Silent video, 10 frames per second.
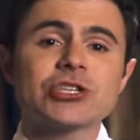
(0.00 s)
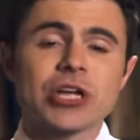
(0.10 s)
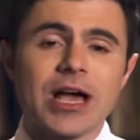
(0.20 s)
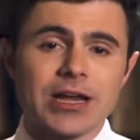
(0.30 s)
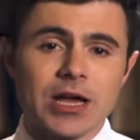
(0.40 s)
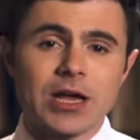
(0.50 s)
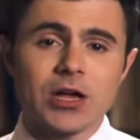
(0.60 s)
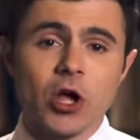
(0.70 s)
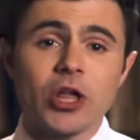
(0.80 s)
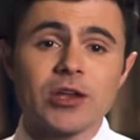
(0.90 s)
China,
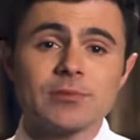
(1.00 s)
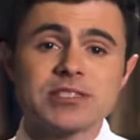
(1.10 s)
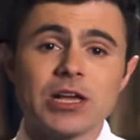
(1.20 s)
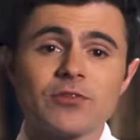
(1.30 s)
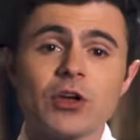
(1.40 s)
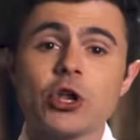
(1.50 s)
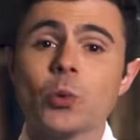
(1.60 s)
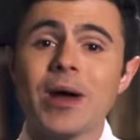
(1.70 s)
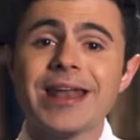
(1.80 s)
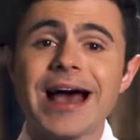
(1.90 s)
calling himself
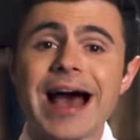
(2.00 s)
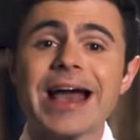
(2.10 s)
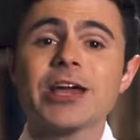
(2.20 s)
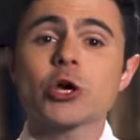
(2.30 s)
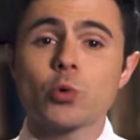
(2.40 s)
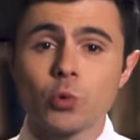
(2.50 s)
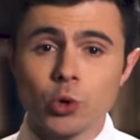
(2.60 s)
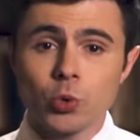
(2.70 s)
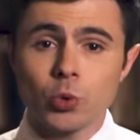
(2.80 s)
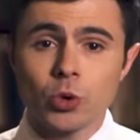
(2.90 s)
Nguyen Ai
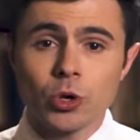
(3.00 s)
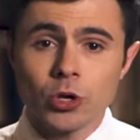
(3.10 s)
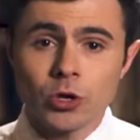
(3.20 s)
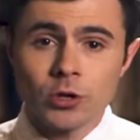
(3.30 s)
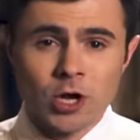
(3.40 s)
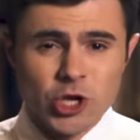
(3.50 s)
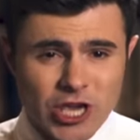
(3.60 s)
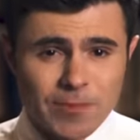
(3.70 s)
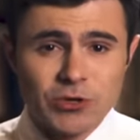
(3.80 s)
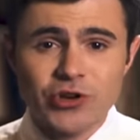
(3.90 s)
Quoc. Are you
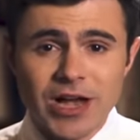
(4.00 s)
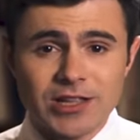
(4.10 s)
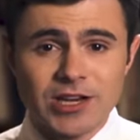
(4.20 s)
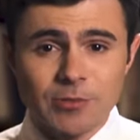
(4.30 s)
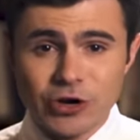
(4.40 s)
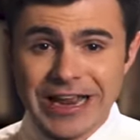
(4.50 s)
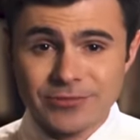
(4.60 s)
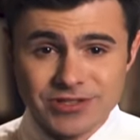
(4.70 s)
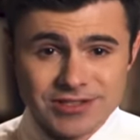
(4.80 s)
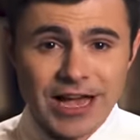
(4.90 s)
keeping track of the number of
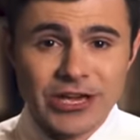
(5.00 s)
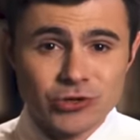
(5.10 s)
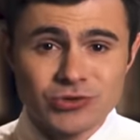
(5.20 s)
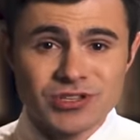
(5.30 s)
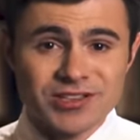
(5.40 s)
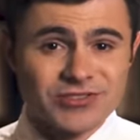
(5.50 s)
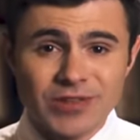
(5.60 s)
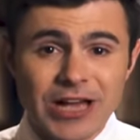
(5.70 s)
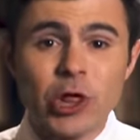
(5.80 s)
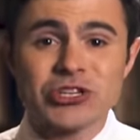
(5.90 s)
names this guy used? Because
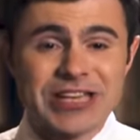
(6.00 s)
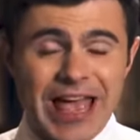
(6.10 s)
I lost